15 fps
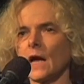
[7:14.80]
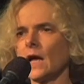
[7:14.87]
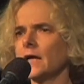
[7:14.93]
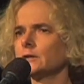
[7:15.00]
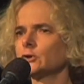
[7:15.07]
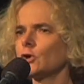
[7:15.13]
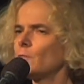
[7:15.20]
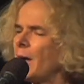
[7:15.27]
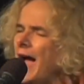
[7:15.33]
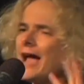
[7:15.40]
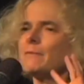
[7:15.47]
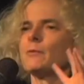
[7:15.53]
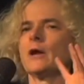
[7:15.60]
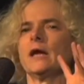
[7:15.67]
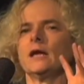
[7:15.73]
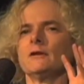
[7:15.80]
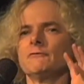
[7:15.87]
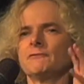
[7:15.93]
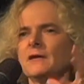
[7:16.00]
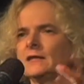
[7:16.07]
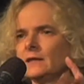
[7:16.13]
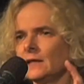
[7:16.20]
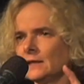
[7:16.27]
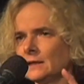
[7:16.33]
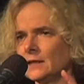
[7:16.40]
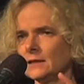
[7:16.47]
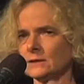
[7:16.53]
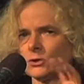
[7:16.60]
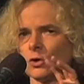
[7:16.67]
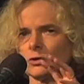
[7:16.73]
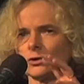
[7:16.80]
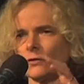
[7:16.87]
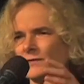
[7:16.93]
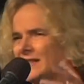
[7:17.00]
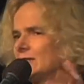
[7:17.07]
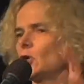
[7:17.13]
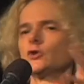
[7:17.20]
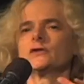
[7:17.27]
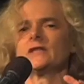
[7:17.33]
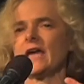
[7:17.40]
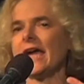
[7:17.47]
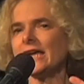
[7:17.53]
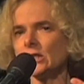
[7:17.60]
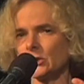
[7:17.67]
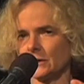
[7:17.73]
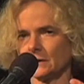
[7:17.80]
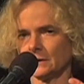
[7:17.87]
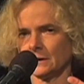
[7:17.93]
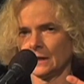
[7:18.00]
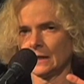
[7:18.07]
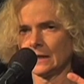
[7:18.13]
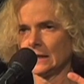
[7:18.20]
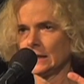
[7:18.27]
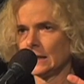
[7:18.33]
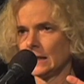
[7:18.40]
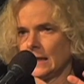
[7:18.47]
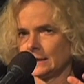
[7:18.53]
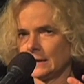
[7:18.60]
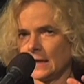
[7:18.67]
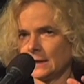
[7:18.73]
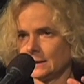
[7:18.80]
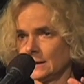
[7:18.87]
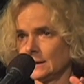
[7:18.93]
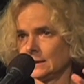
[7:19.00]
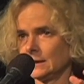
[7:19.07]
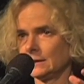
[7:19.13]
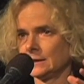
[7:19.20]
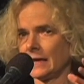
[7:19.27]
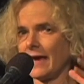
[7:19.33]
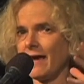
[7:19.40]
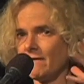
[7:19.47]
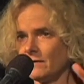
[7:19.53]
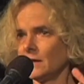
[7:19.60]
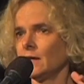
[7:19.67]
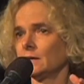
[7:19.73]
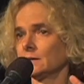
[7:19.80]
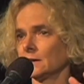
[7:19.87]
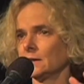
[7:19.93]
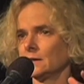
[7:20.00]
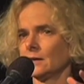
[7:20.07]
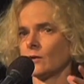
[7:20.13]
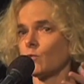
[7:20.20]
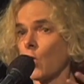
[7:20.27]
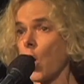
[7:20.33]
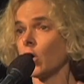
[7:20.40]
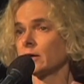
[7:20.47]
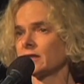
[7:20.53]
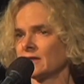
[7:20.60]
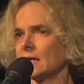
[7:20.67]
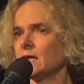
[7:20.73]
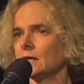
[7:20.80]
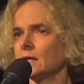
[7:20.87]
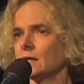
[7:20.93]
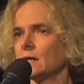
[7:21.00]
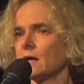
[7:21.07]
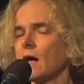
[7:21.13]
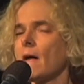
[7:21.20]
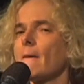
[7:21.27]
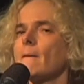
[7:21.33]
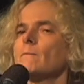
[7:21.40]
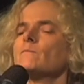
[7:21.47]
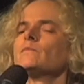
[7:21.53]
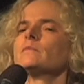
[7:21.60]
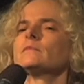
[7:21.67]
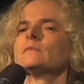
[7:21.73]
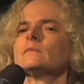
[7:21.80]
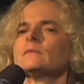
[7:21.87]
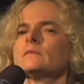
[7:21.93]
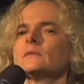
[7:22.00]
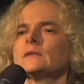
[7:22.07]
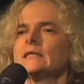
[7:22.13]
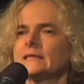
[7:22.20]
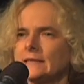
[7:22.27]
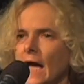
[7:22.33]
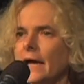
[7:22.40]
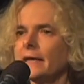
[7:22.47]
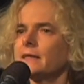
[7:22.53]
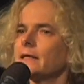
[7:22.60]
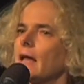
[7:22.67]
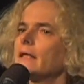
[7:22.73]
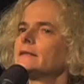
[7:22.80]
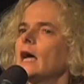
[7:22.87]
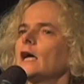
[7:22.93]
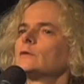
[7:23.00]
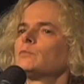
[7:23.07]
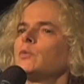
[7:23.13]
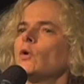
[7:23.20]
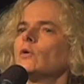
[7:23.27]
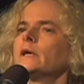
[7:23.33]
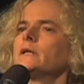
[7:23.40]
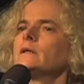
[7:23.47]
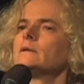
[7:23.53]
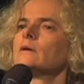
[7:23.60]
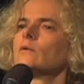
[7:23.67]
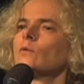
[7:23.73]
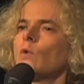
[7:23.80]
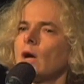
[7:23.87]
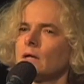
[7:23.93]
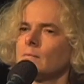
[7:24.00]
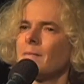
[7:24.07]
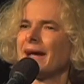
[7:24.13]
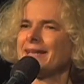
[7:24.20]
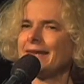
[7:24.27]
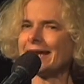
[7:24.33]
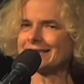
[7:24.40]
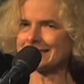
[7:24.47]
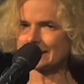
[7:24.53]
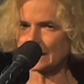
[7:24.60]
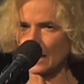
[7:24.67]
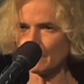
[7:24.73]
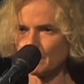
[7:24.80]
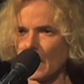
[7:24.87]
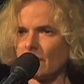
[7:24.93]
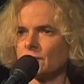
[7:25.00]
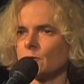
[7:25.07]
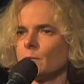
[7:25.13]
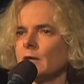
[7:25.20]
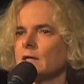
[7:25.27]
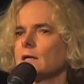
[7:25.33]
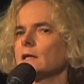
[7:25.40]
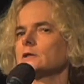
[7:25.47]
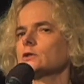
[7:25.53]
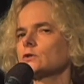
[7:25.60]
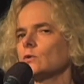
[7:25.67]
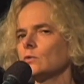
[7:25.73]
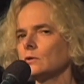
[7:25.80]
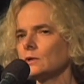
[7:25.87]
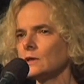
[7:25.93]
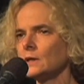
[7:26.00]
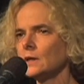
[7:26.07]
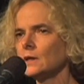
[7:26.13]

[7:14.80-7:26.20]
And so my brain, finding this sort of dissociation, says this is evidently the wrong thing, decided at that point, well, my next step after medical school